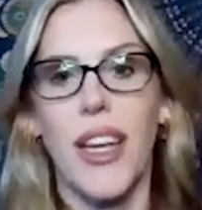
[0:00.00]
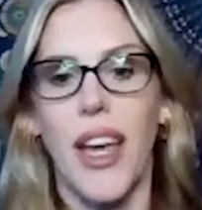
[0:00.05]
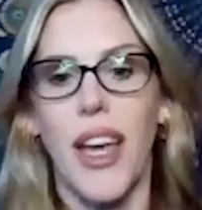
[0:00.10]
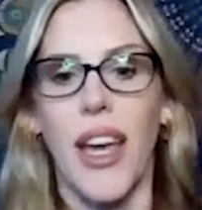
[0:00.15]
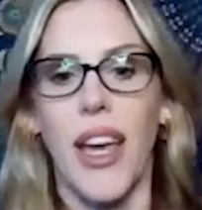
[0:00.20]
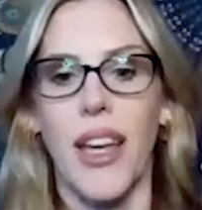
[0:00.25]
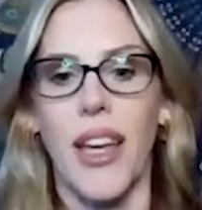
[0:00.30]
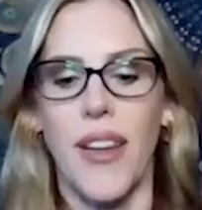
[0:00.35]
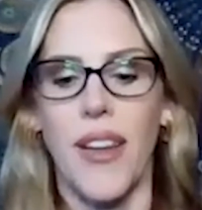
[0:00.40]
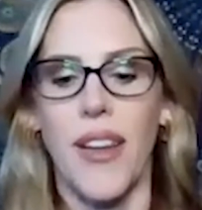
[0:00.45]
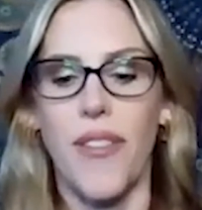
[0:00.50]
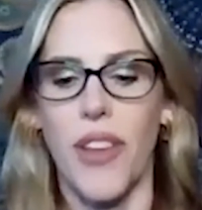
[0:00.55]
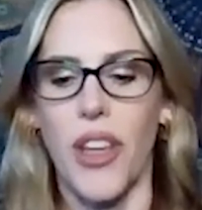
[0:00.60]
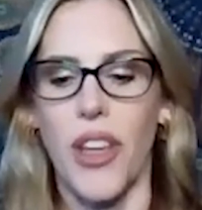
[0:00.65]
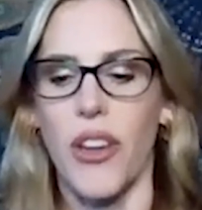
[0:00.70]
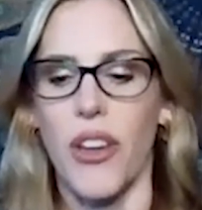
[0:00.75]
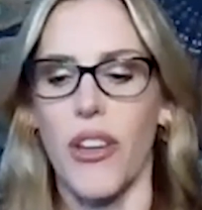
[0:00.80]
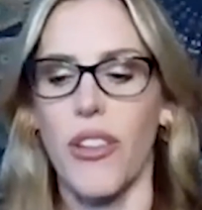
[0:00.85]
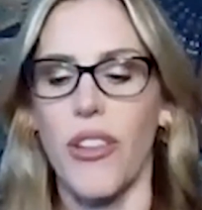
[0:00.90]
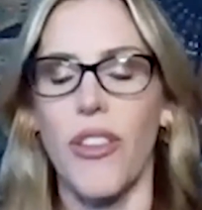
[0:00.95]
And I
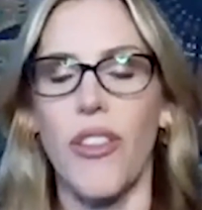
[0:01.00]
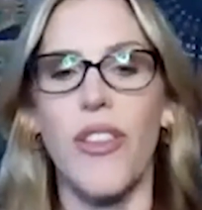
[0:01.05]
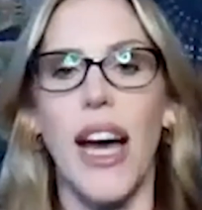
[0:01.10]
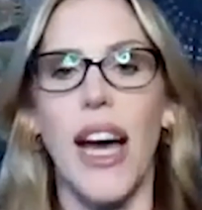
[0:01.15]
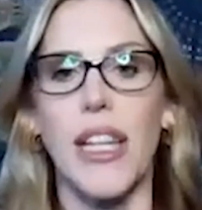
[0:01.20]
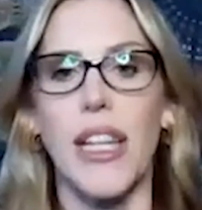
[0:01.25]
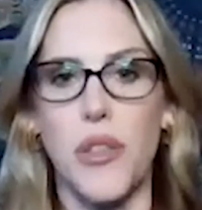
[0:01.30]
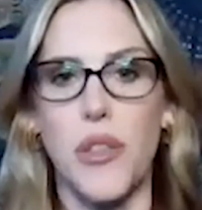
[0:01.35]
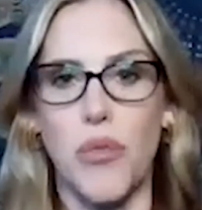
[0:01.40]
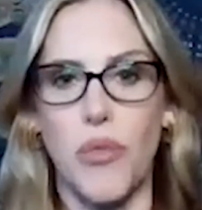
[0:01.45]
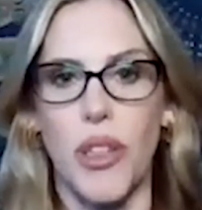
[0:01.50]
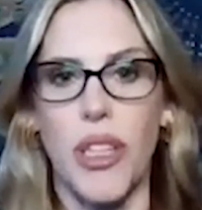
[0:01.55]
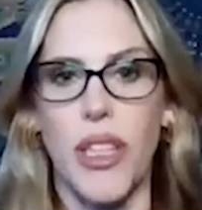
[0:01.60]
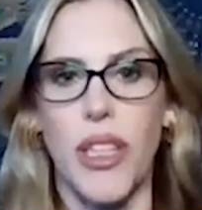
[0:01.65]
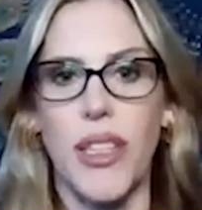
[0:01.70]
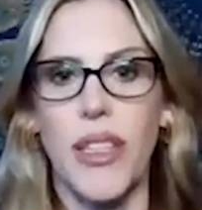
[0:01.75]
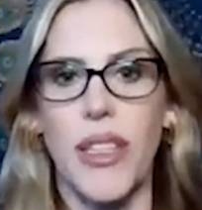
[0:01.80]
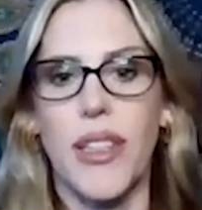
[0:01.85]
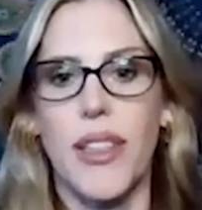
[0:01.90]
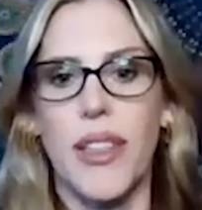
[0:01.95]
feel that's
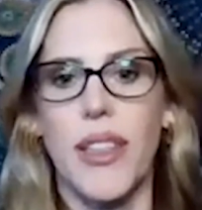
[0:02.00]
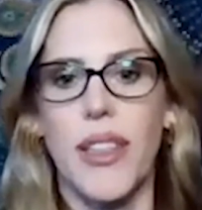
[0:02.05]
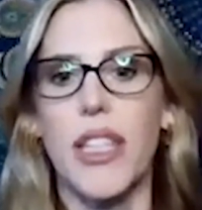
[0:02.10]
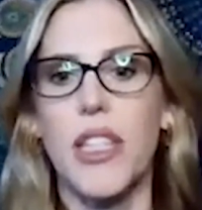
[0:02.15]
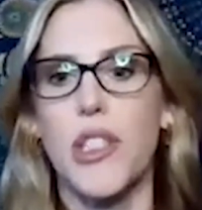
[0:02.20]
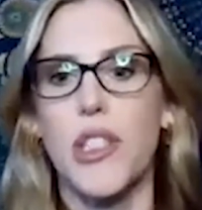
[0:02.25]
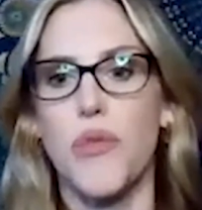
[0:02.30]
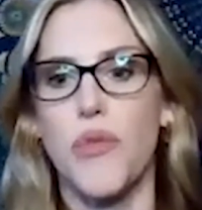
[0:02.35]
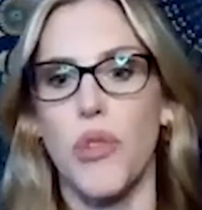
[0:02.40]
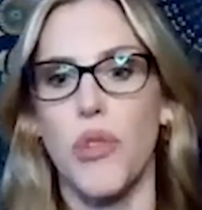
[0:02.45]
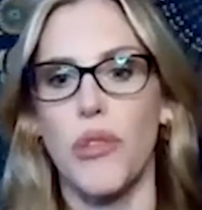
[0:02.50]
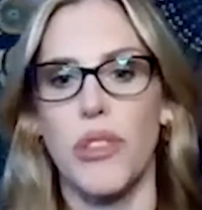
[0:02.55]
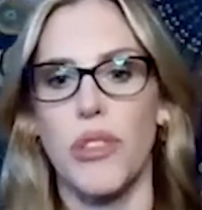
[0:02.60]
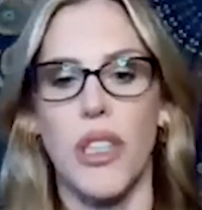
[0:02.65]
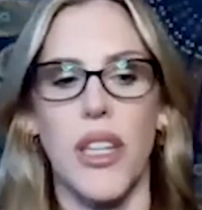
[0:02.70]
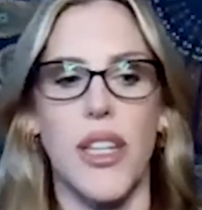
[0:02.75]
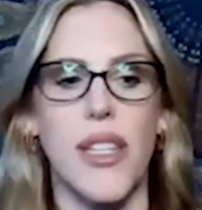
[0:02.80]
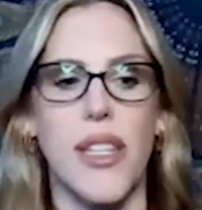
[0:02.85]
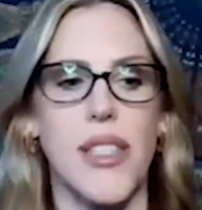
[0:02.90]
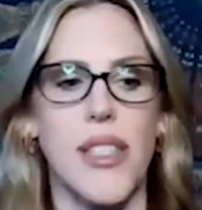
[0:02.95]
what this role
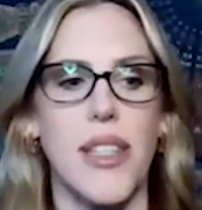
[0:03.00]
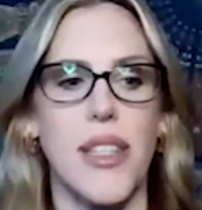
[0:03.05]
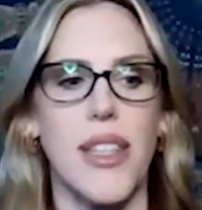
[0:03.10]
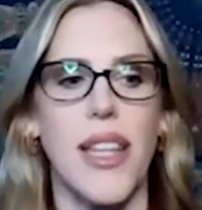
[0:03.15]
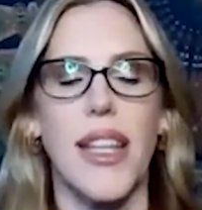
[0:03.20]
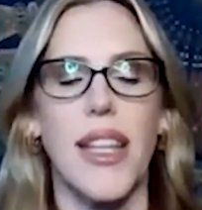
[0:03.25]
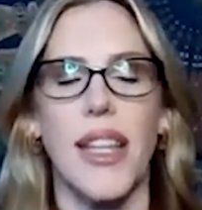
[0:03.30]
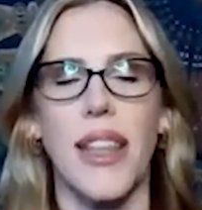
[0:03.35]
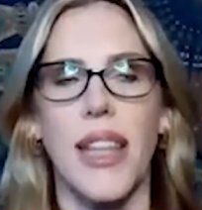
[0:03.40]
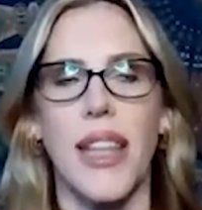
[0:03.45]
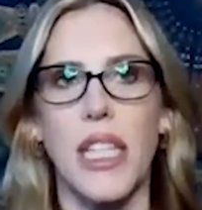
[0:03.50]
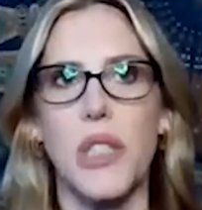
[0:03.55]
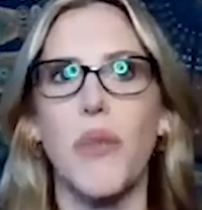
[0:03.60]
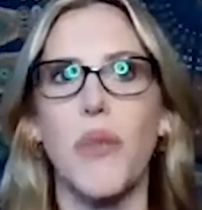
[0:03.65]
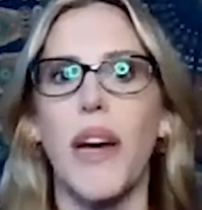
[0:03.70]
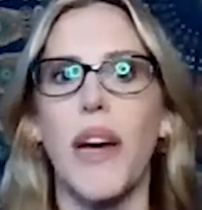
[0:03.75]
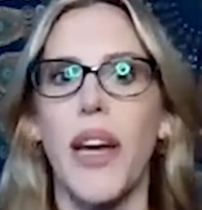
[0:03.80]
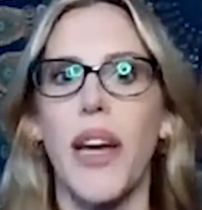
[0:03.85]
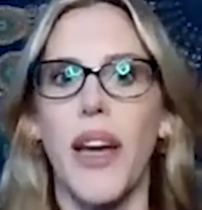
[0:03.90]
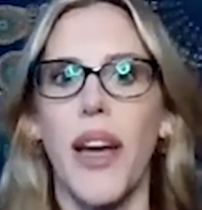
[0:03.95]
does. And that's
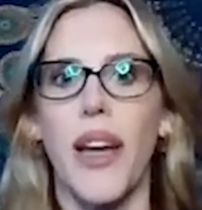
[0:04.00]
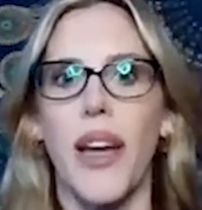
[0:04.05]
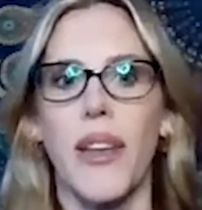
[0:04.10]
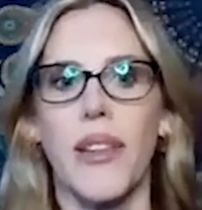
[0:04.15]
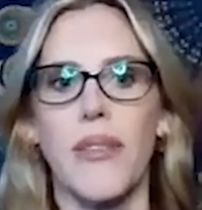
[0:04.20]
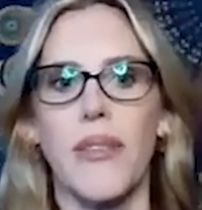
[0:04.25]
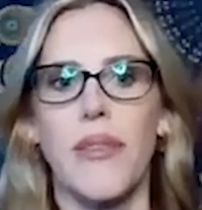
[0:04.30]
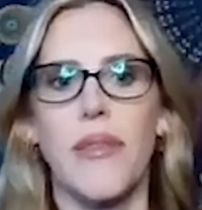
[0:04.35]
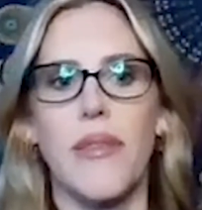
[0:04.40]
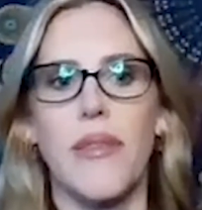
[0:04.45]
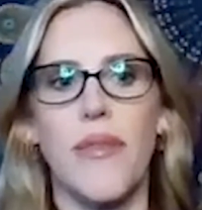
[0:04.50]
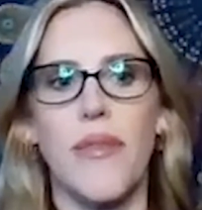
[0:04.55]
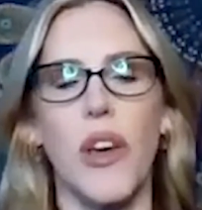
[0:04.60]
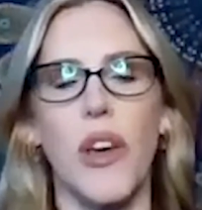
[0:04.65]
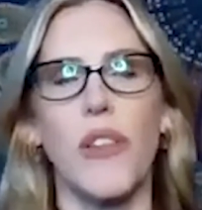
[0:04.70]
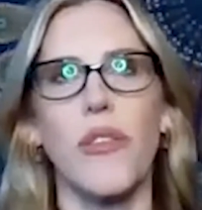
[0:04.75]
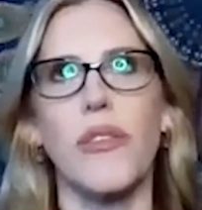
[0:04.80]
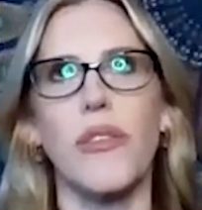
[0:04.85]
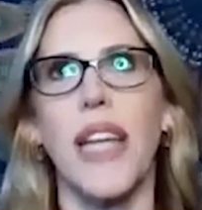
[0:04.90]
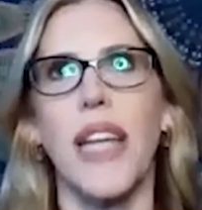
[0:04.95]
why I
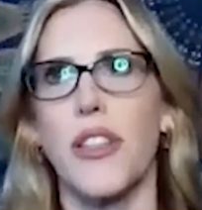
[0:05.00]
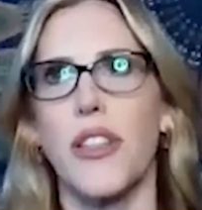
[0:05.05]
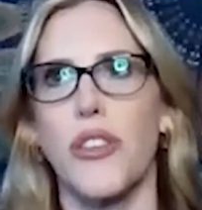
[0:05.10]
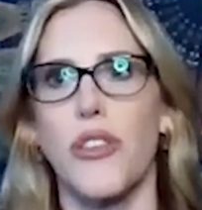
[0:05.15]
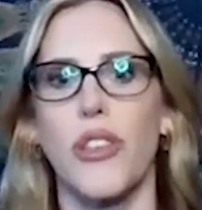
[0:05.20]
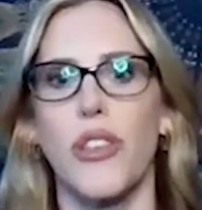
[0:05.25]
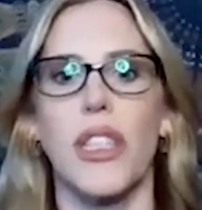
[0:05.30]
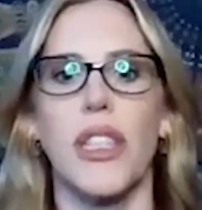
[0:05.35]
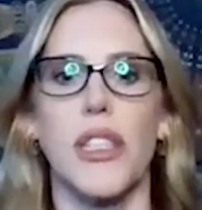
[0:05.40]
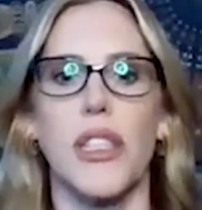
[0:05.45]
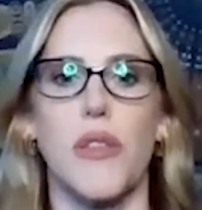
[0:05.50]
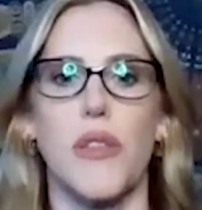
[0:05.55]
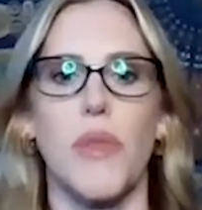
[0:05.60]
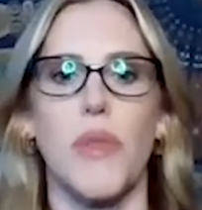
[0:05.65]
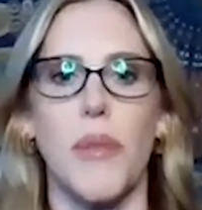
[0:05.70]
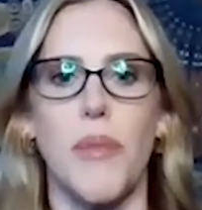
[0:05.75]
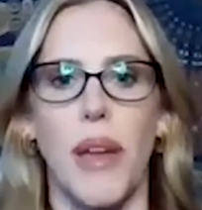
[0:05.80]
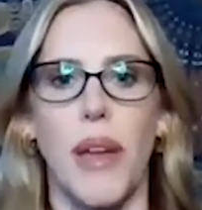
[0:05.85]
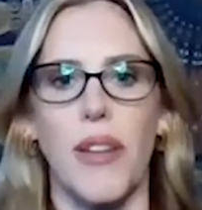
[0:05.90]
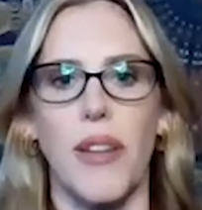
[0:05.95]
felt naturally this would be
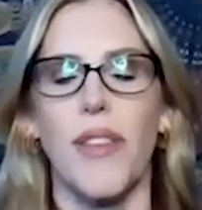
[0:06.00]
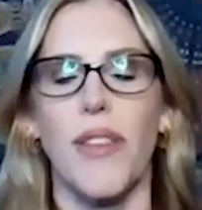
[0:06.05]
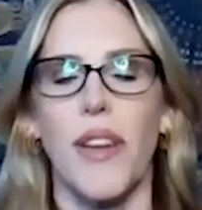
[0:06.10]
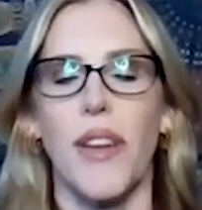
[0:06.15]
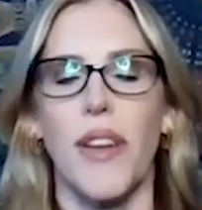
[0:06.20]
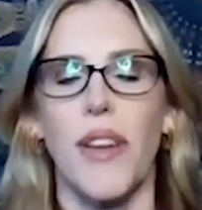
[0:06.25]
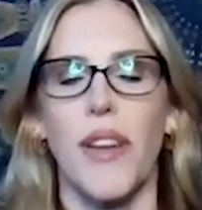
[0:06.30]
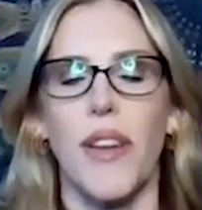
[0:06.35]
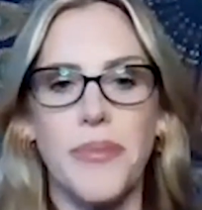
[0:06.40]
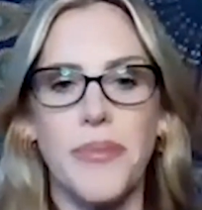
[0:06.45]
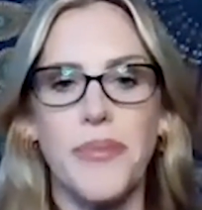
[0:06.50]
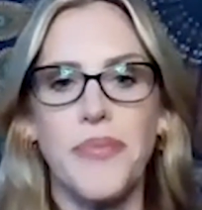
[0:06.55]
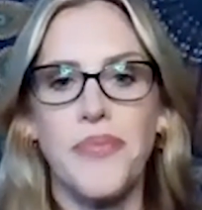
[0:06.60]
a better fit for me.